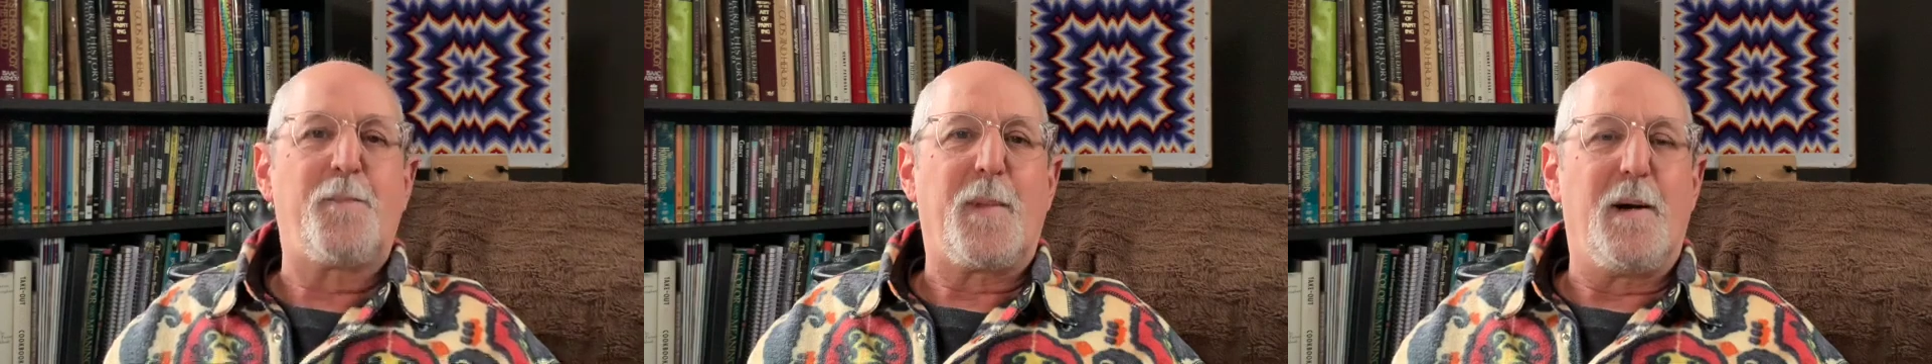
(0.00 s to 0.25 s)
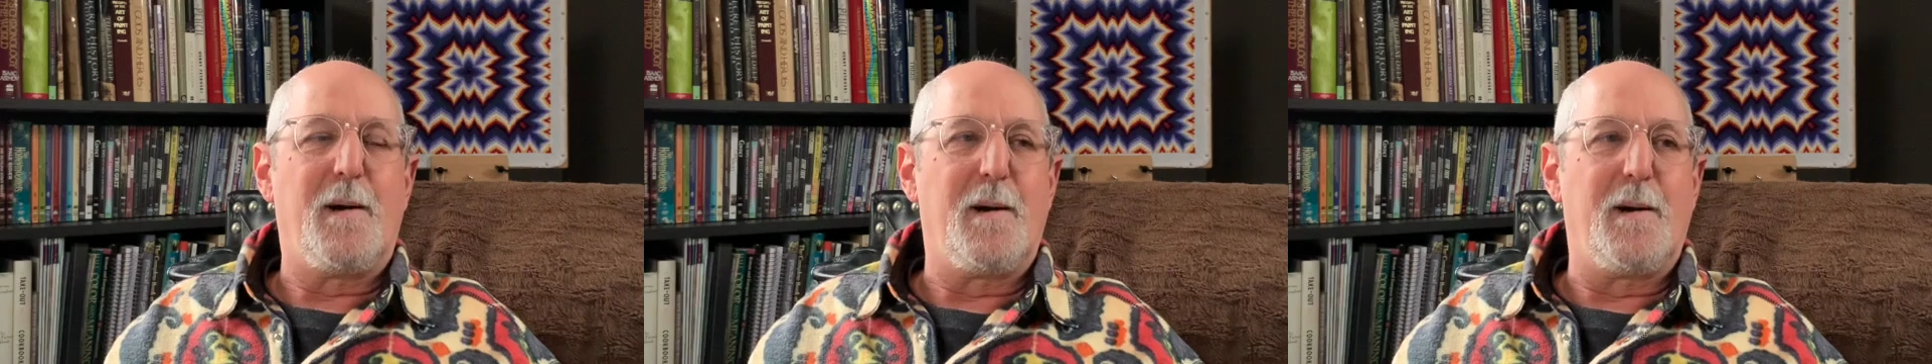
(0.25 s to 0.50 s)

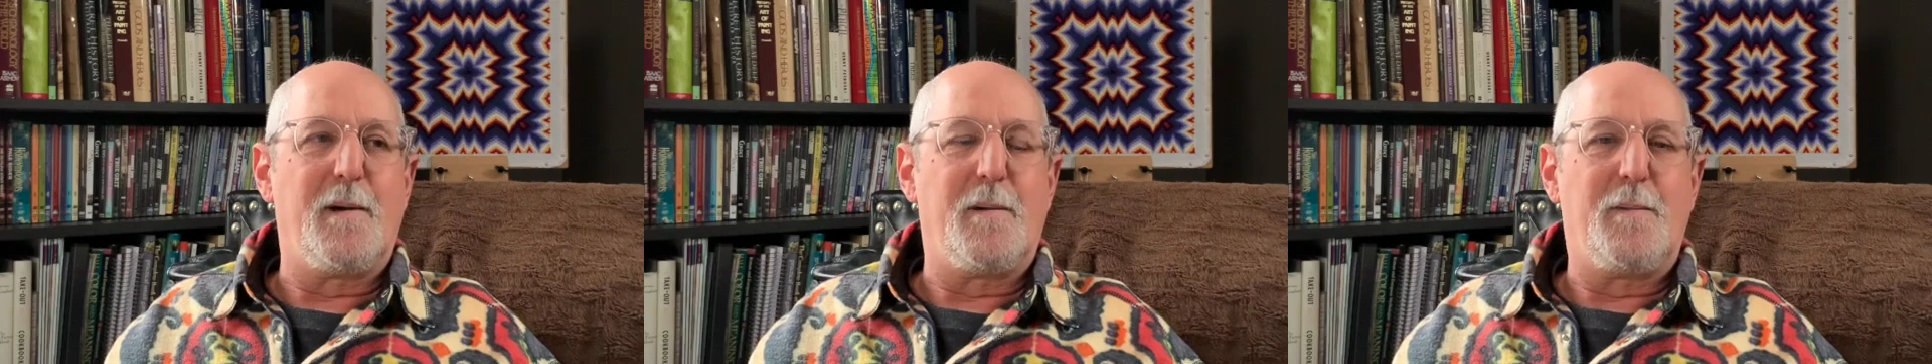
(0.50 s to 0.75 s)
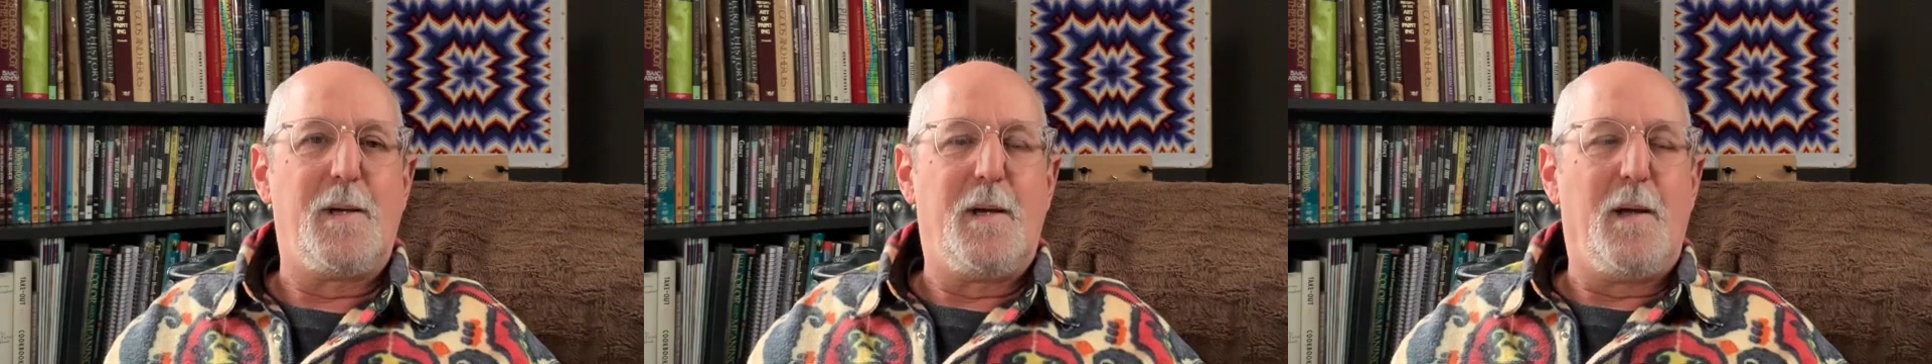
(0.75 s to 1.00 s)

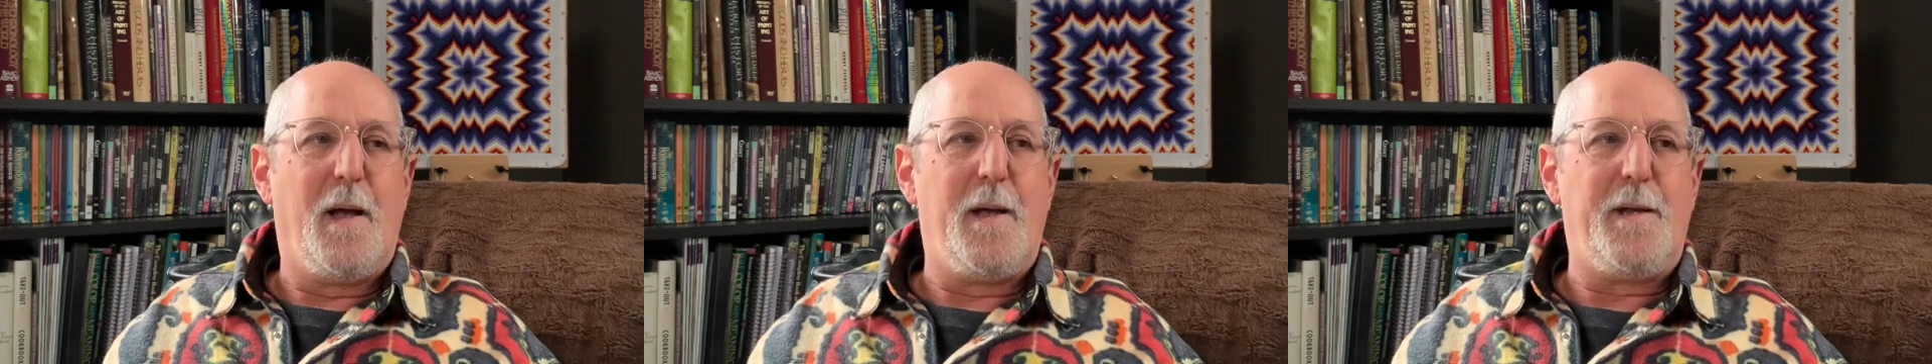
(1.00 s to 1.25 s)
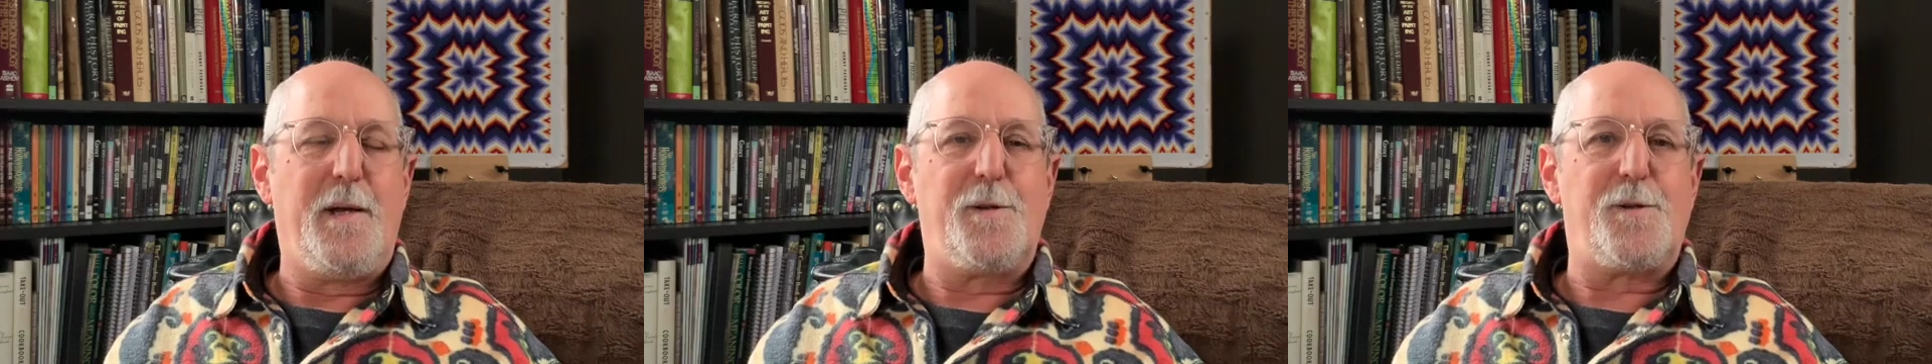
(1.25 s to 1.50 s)
and
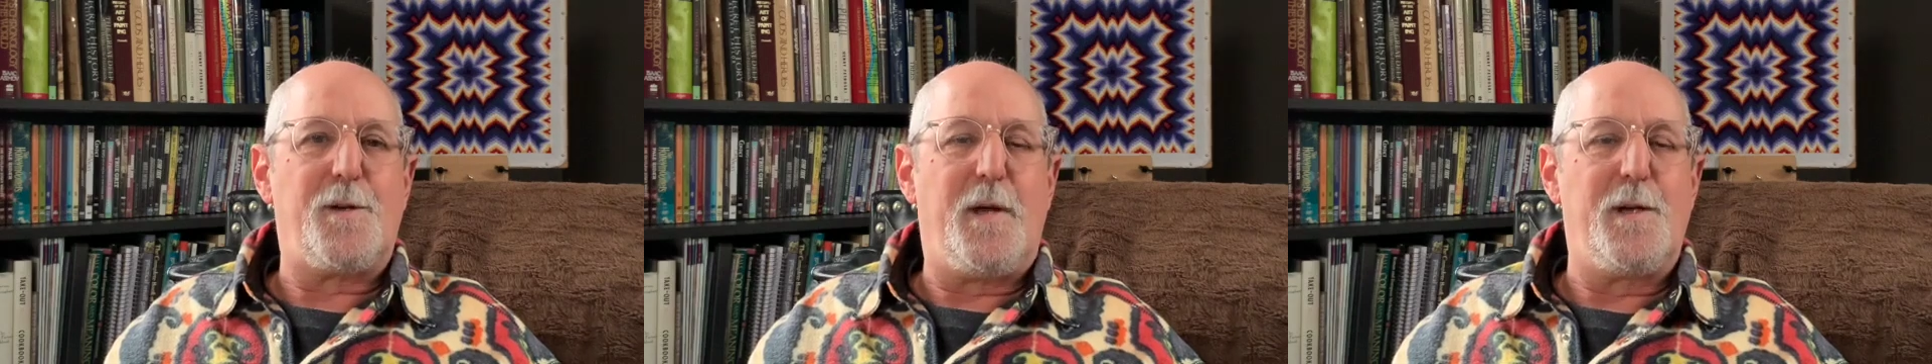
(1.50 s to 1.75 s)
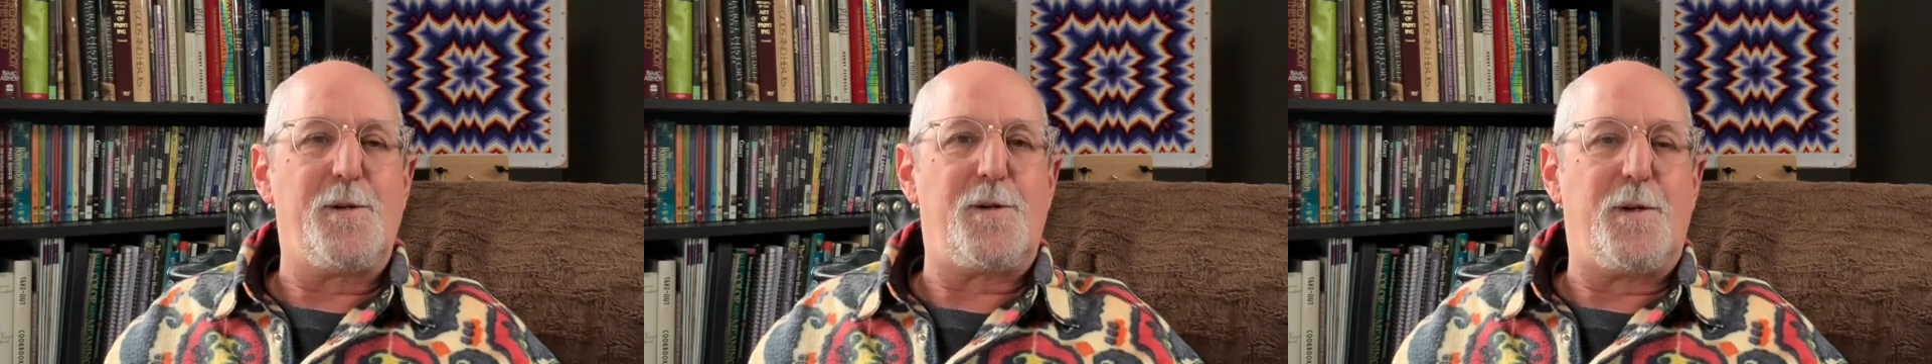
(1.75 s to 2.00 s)

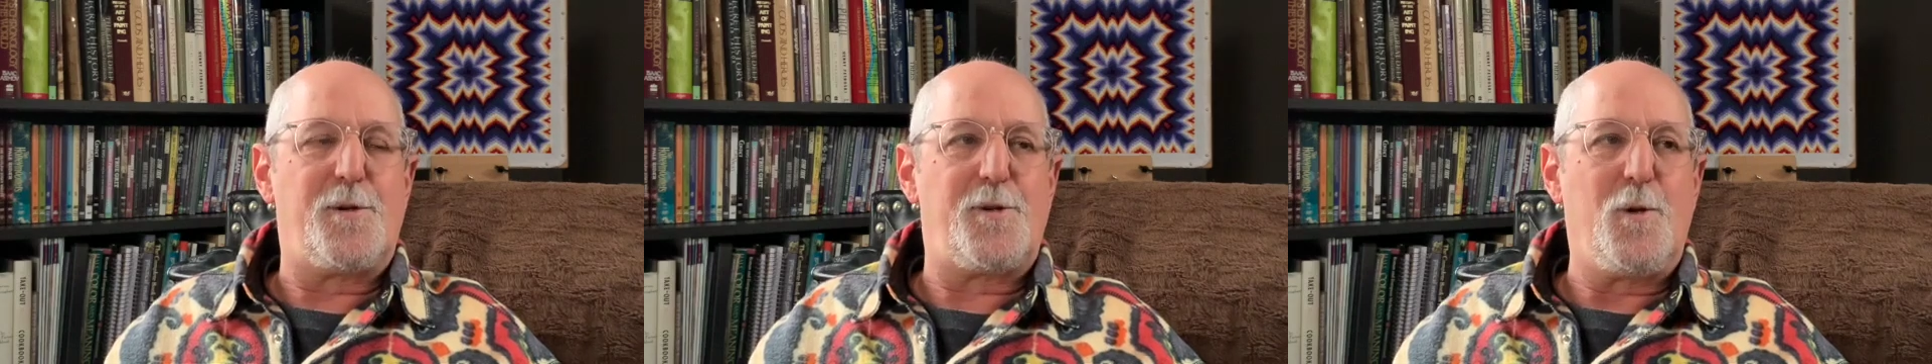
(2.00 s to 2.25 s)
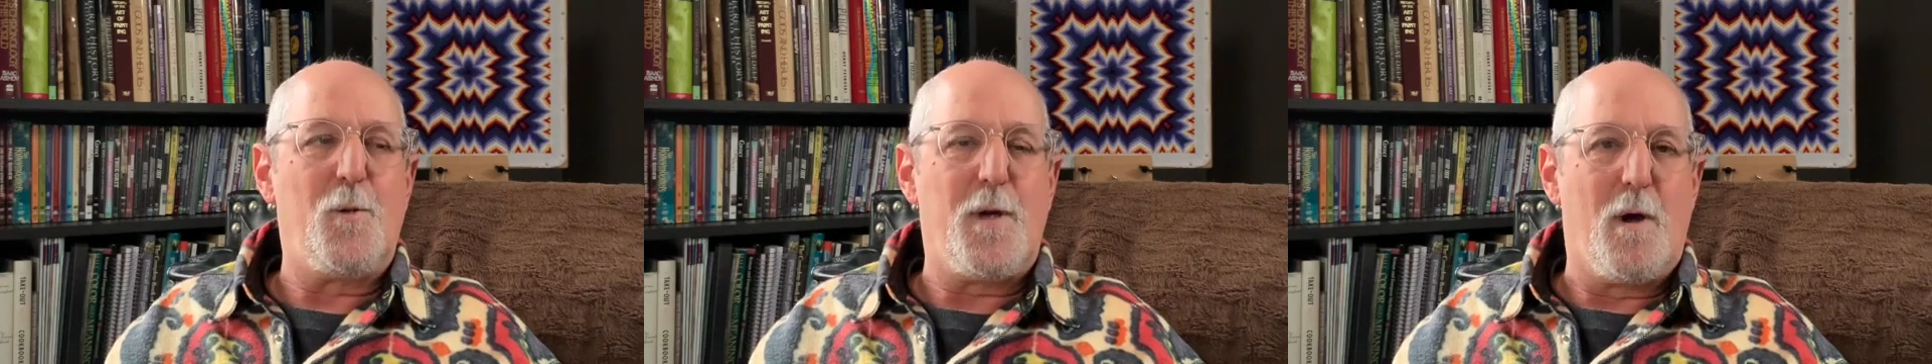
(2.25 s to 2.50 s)
his
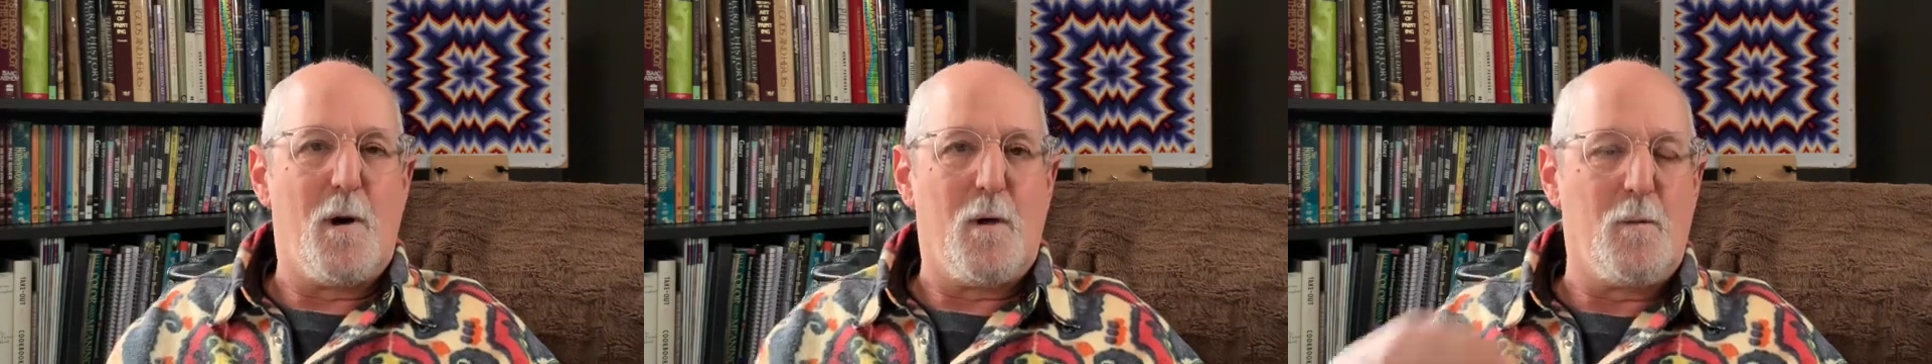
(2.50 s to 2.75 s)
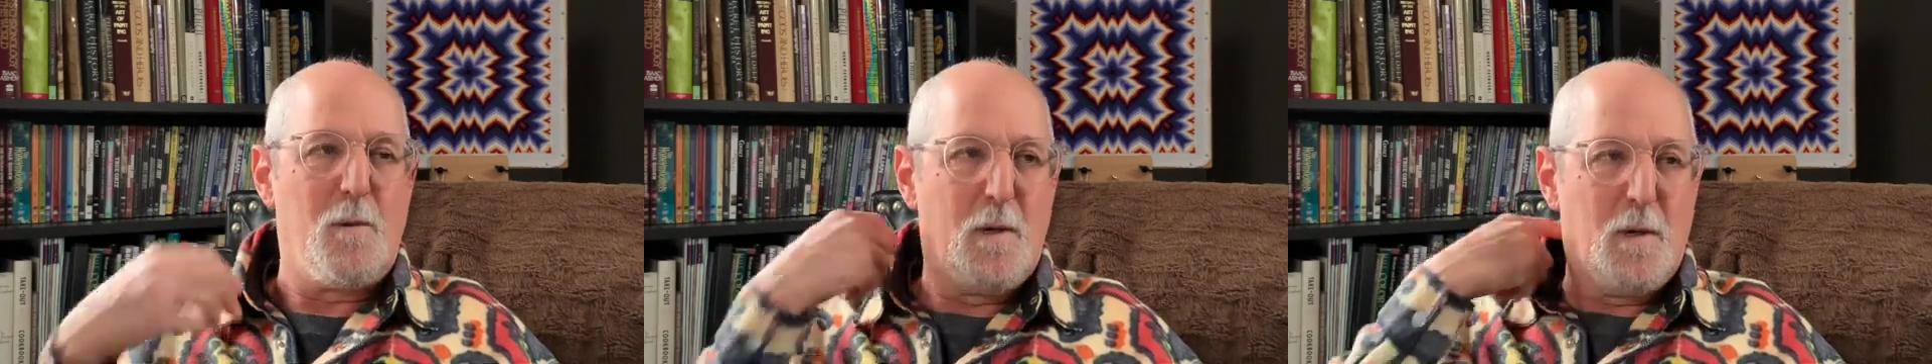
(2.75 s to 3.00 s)
studio,